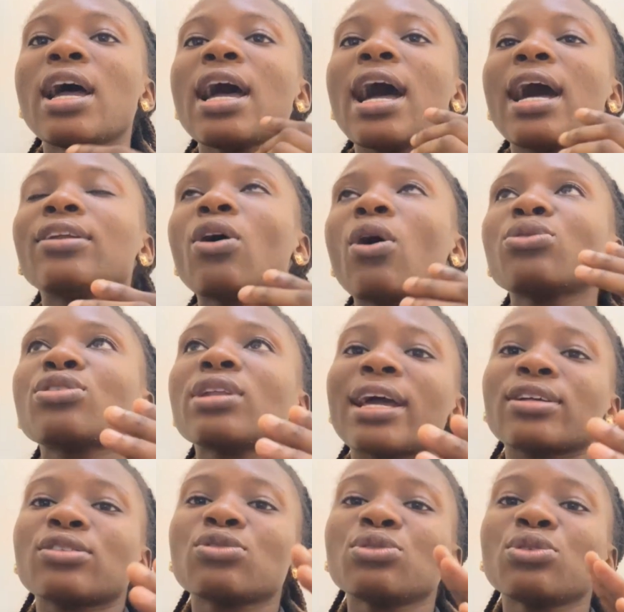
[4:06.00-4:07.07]
and also
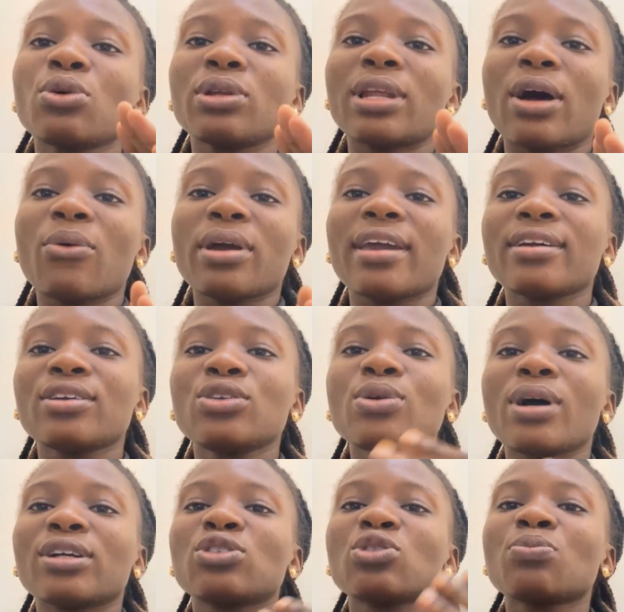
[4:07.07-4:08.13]
like to know that, okay,
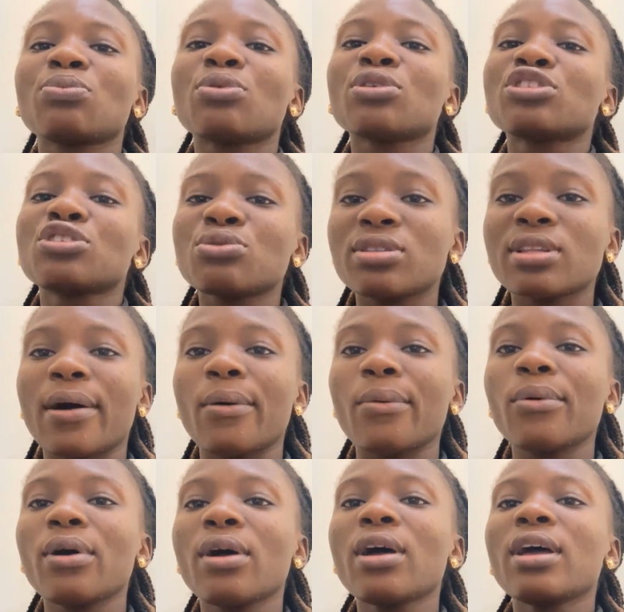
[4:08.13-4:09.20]
you have to produce
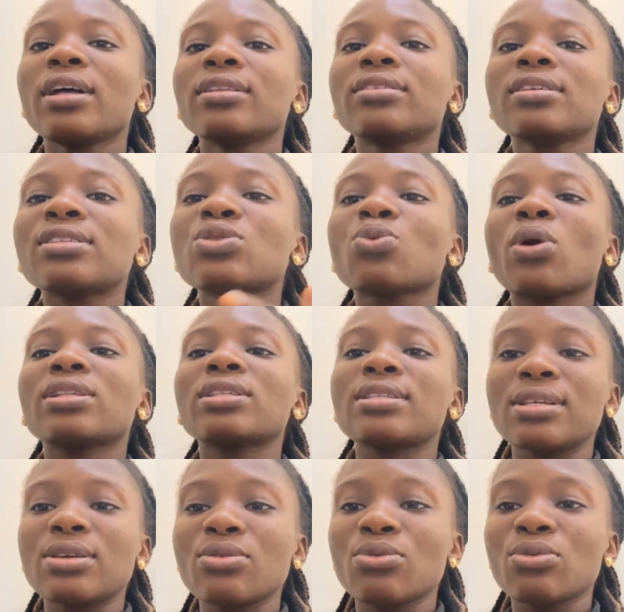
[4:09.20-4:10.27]
now, this is what
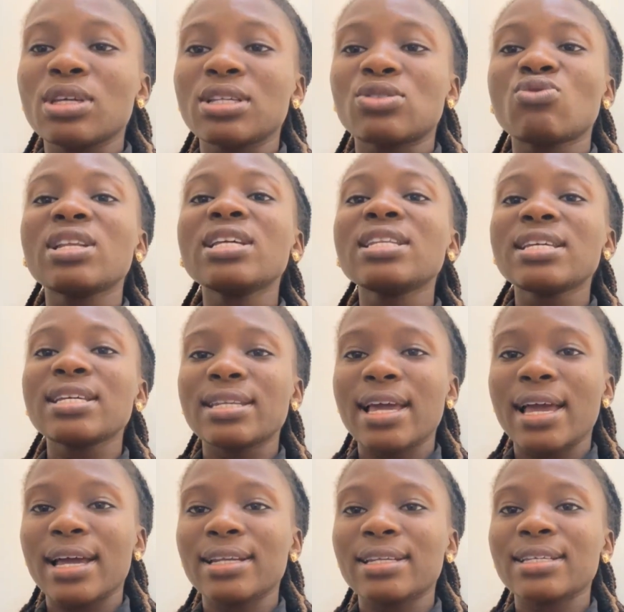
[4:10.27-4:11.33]
is really
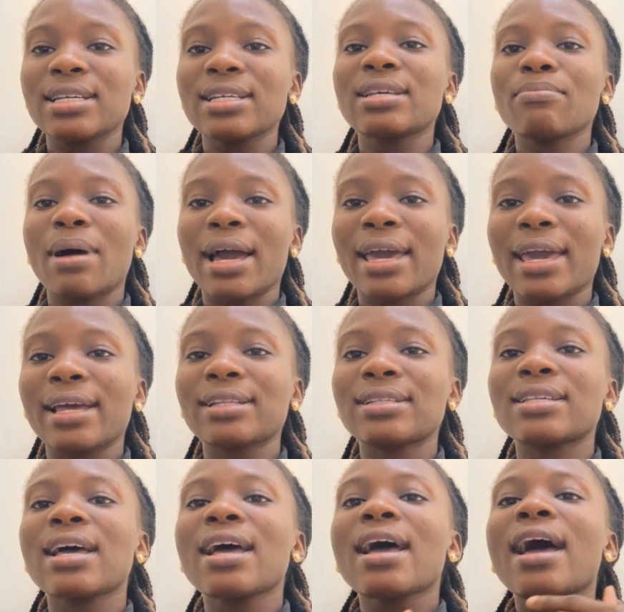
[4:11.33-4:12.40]
needed in the
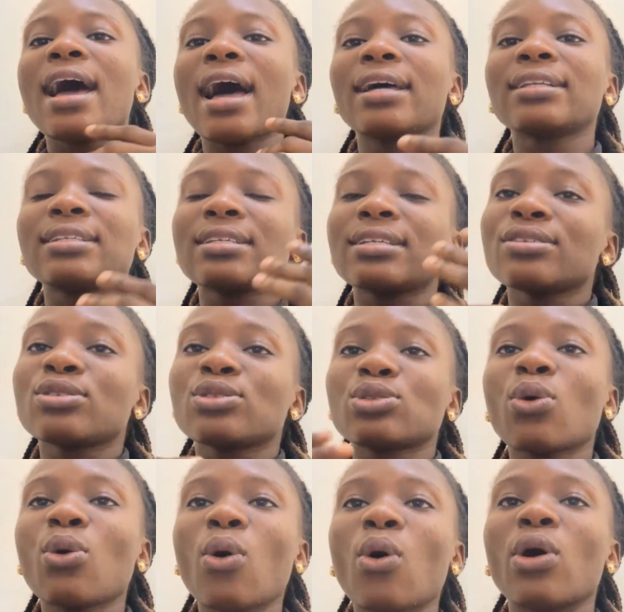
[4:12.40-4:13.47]
market, and
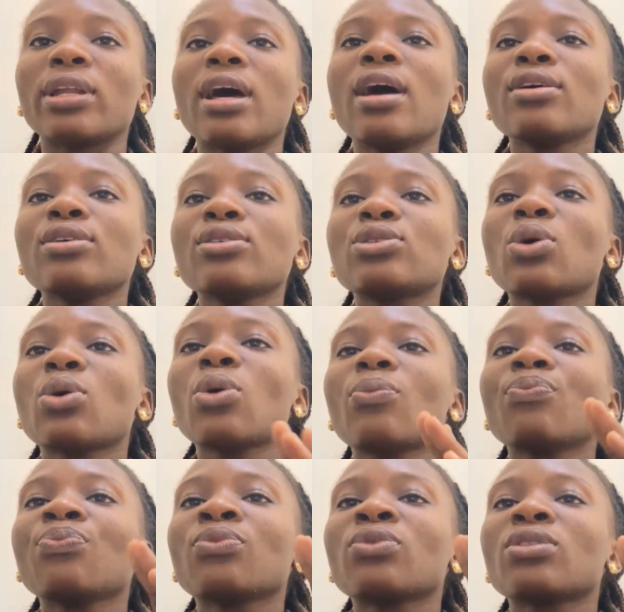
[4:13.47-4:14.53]
so on.
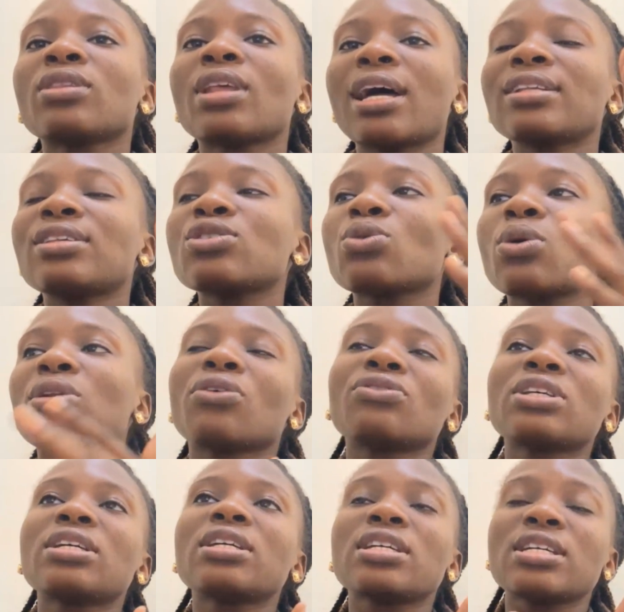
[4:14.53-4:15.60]
So that is one of
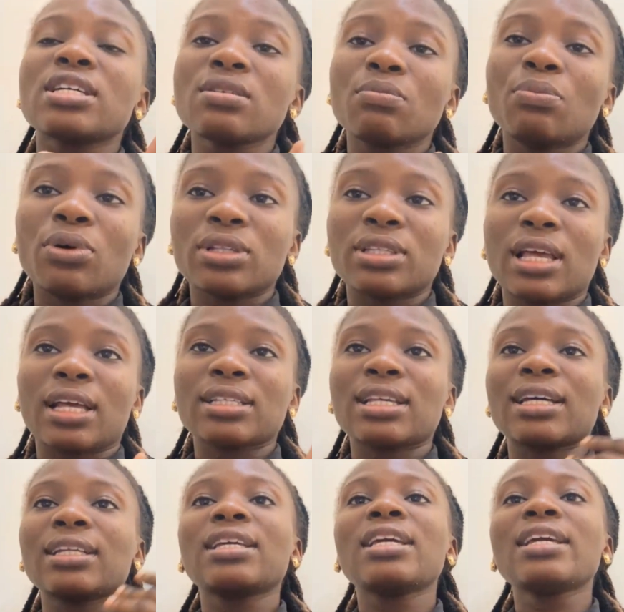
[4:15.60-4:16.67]
the importance
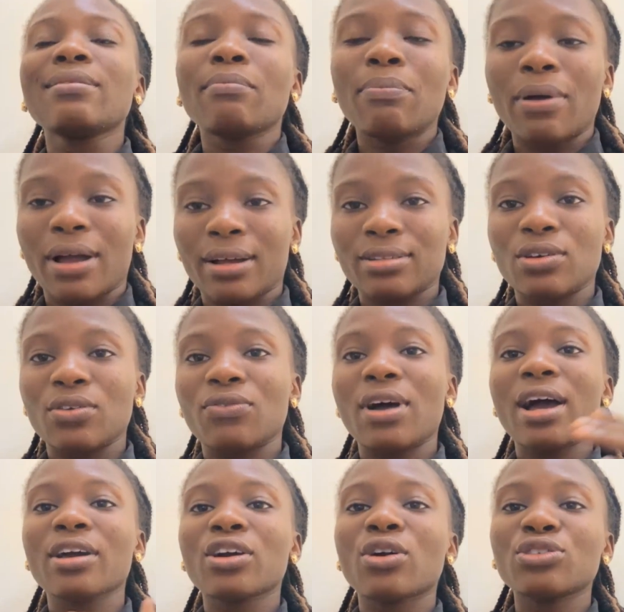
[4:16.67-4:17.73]
and impact of
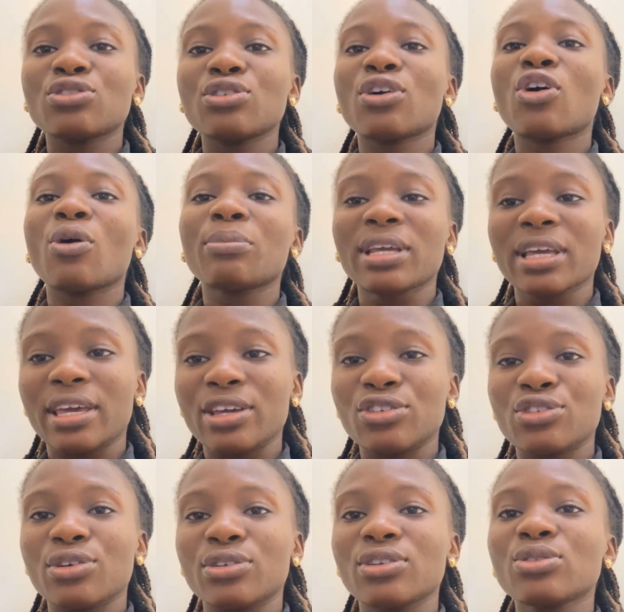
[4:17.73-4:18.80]
agricultural
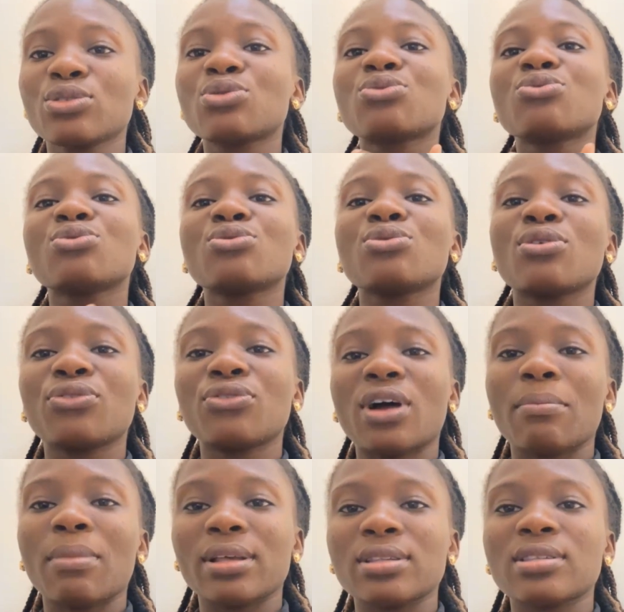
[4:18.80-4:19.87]
communication to rural
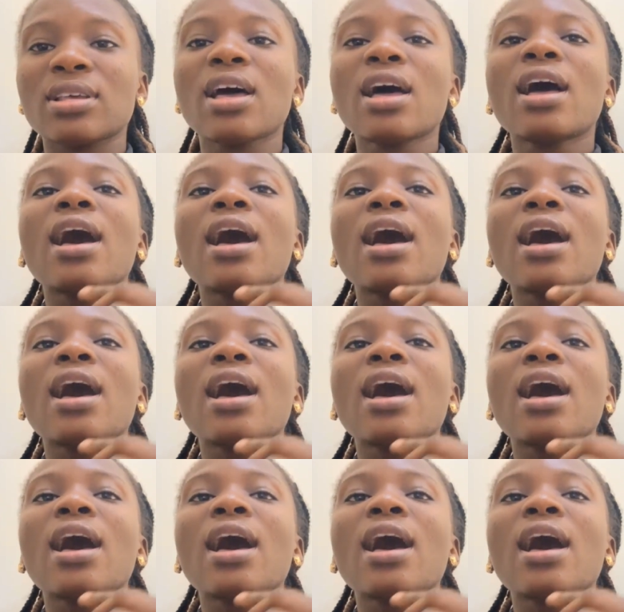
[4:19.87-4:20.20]
farmers.